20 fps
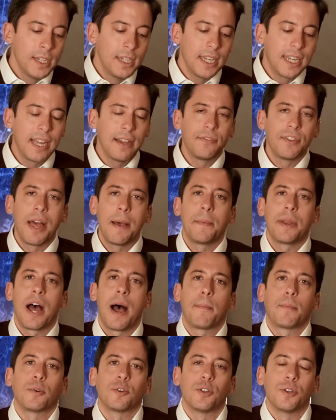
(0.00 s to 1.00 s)
to give them an
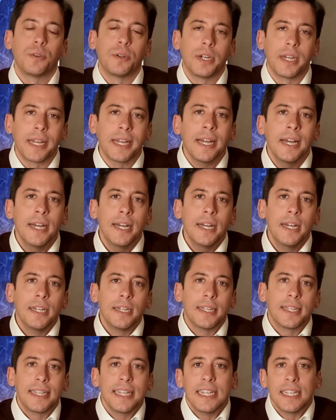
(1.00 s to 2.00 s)
opportunity
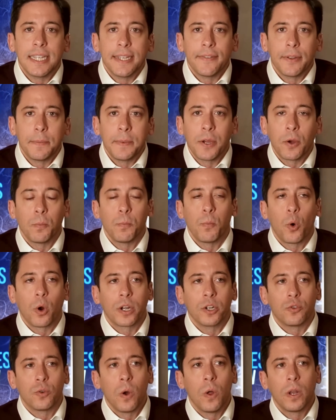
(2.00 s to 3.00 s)
to seize even more
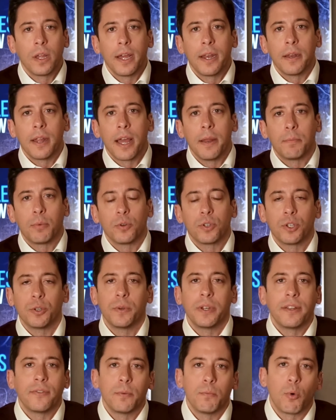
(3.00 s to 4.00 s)
control and, and
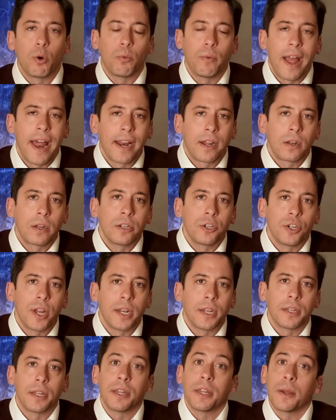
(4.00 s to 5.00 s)
pursue an even more radical
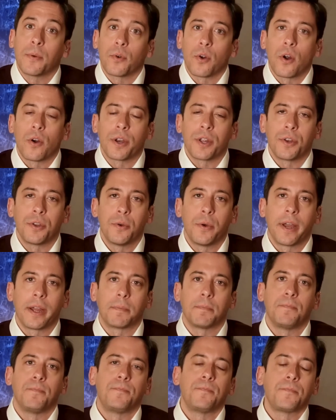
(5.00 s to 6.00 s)
agenda than they were already
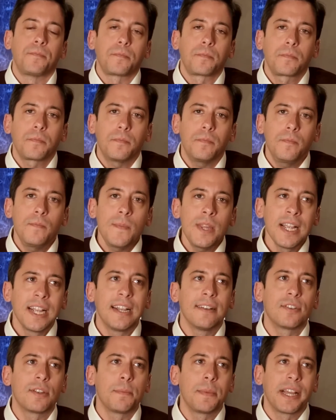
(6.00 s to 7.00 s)
doing.
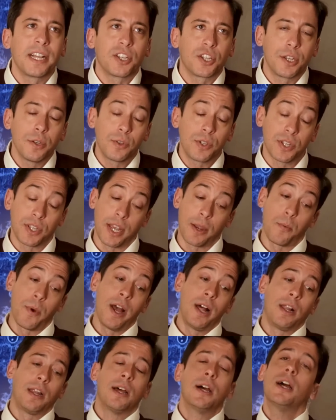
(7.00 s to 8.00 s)
gives them the excuse to say,
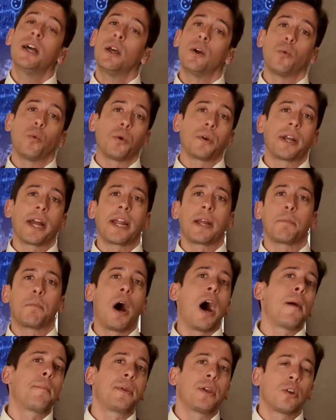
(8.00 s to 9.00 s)
well, we're getting
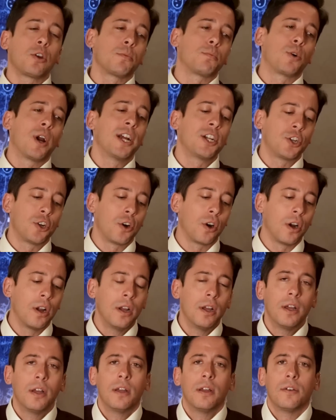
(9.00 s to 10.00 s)
popular pressure
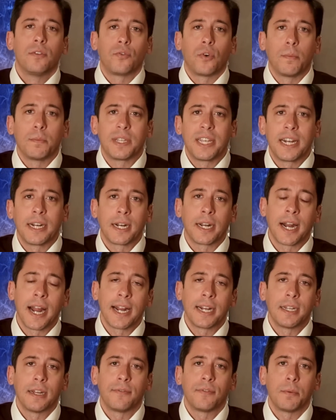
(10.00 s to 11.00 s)
from St.
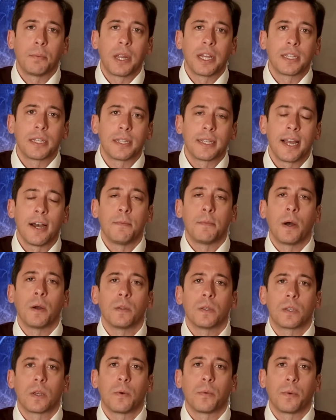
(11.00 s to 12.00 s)
Greta of the Blessed
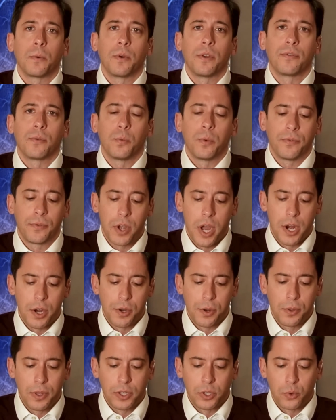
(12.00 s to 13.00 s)
Sailboat, and so we've, we've got
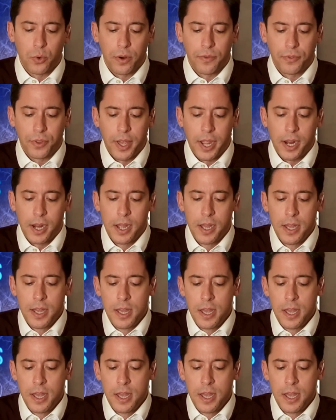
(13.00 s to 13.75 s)
to do this sort of thing.